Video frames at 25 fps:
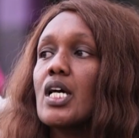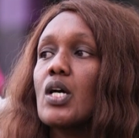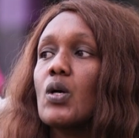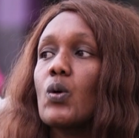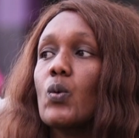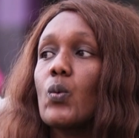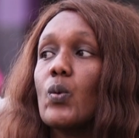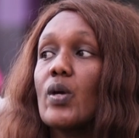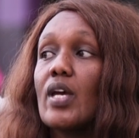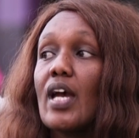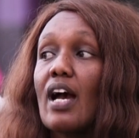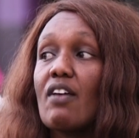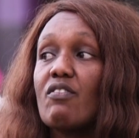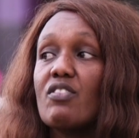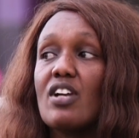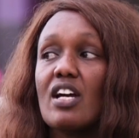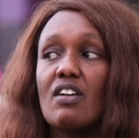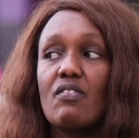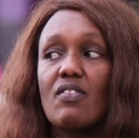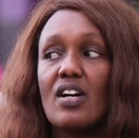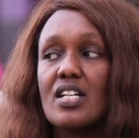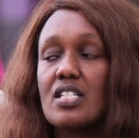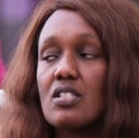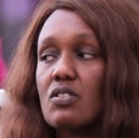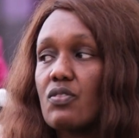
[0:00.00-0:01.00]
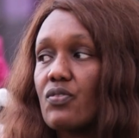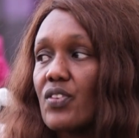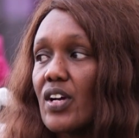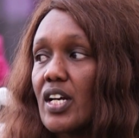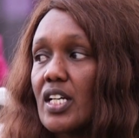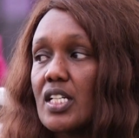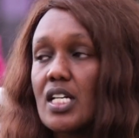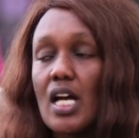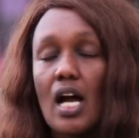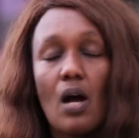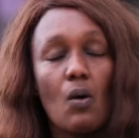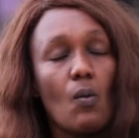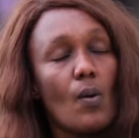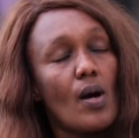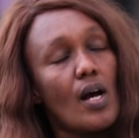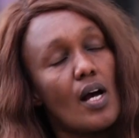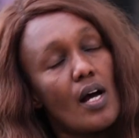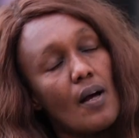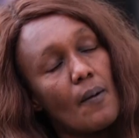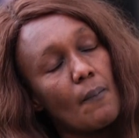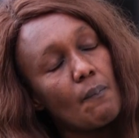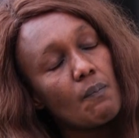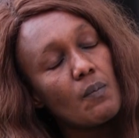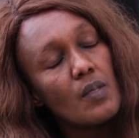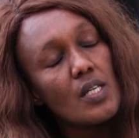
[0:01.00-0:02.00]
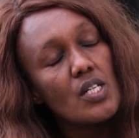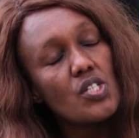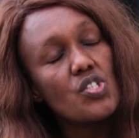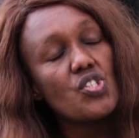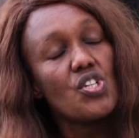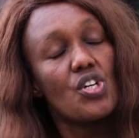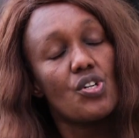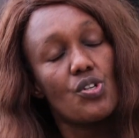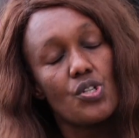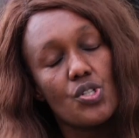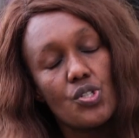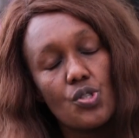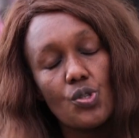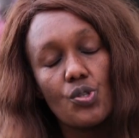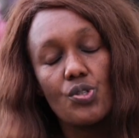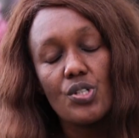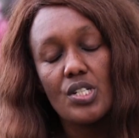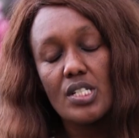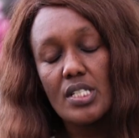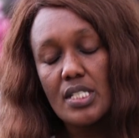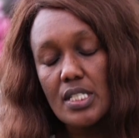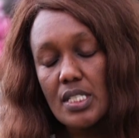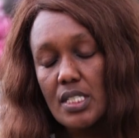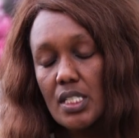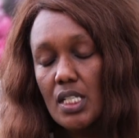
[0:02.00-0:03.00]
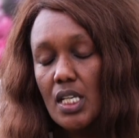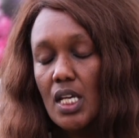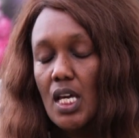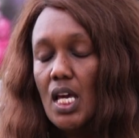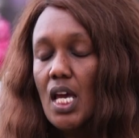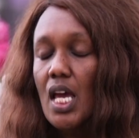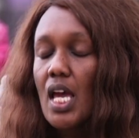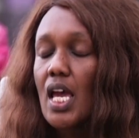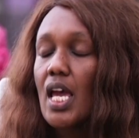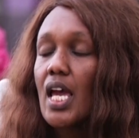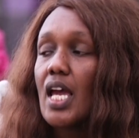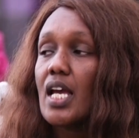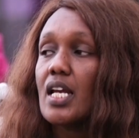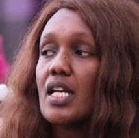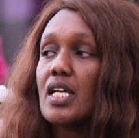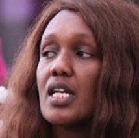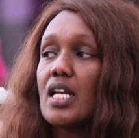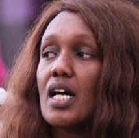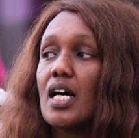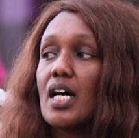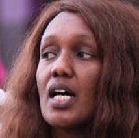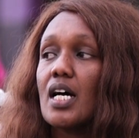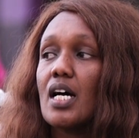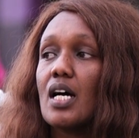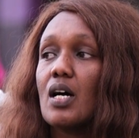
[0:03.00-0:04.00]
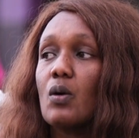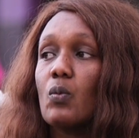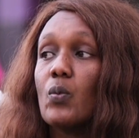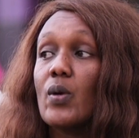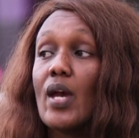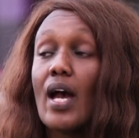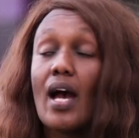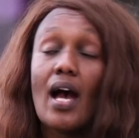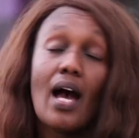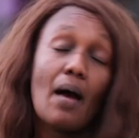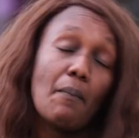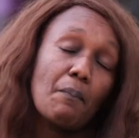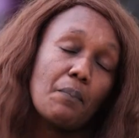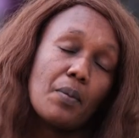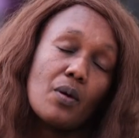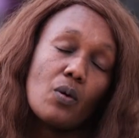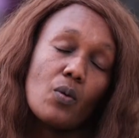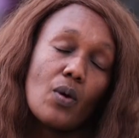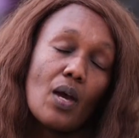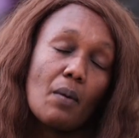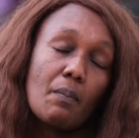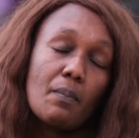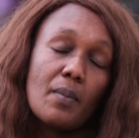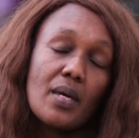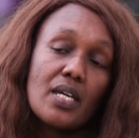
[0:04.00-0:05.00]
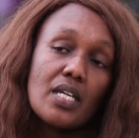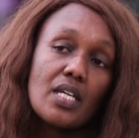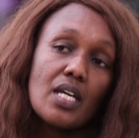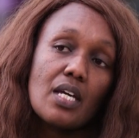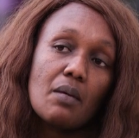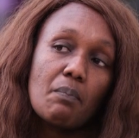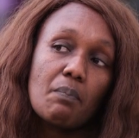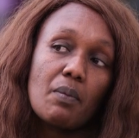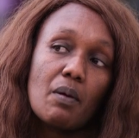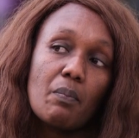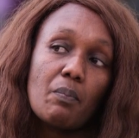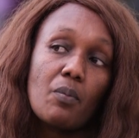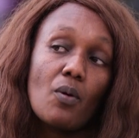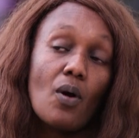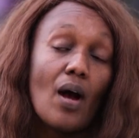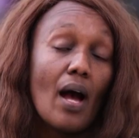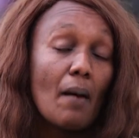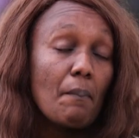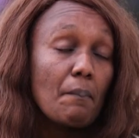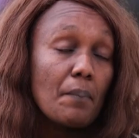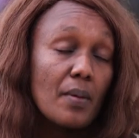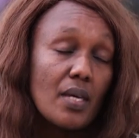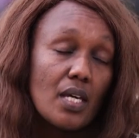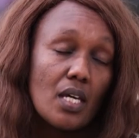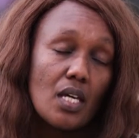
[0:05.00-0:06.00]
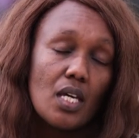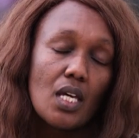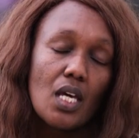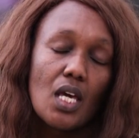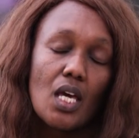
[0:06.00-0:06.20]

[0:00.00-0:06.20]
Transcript: We have diversified our territories, and we are happy. We are making people happy,